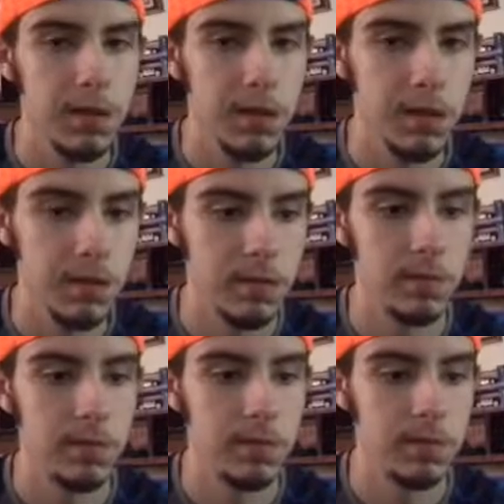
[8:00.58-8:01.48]
be,
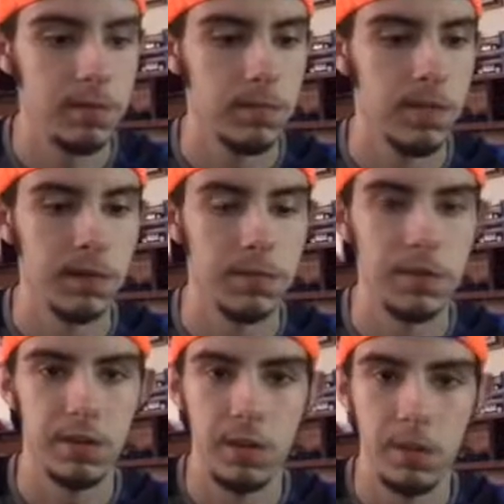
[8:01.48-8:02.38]
guys, I'm
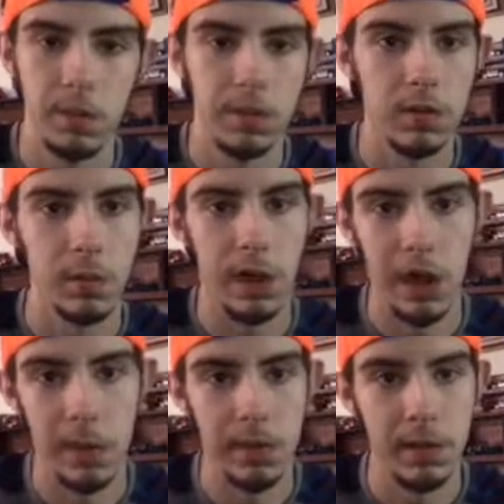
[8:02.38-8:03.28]
just telling you what's gonna be
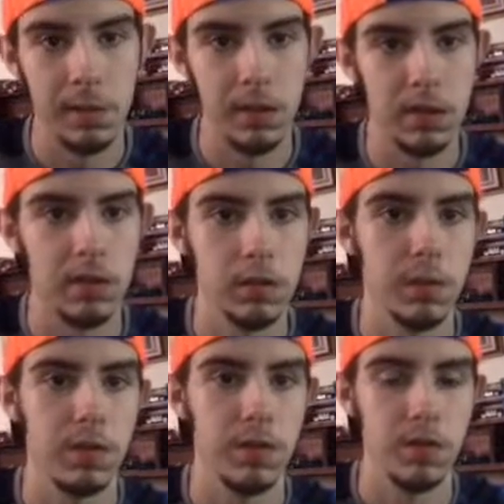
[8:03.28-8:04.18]
happening because it's gonna
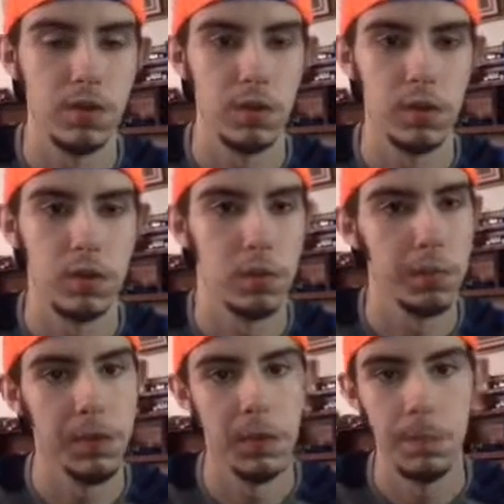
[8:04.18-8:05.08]
be a future and it's
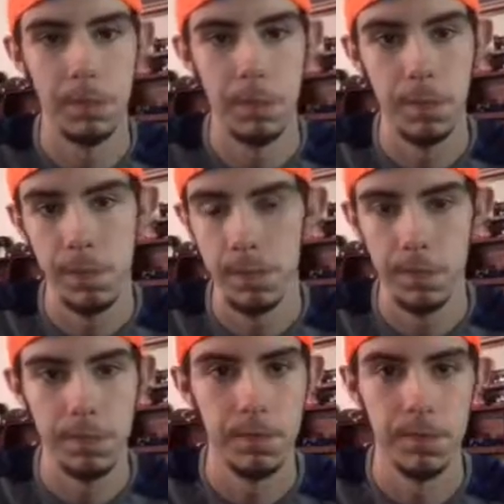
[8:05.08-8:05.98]
gonna be
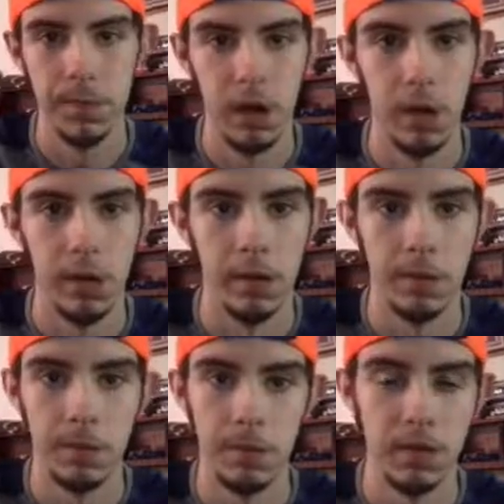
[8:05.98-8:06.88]
done.
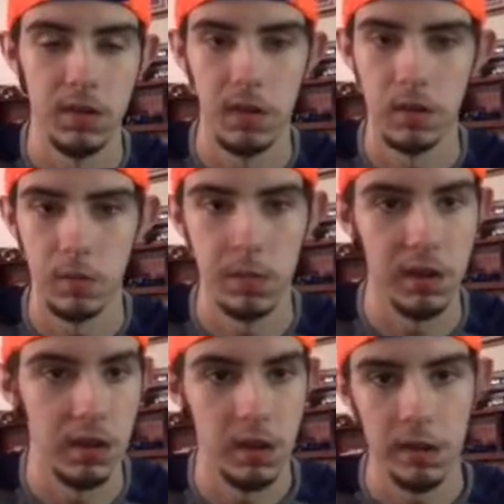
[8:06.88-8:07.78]
This channel's gonna be
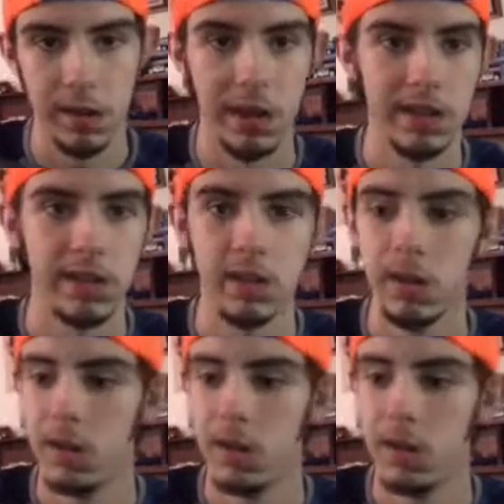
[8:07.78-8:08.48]
done, guys.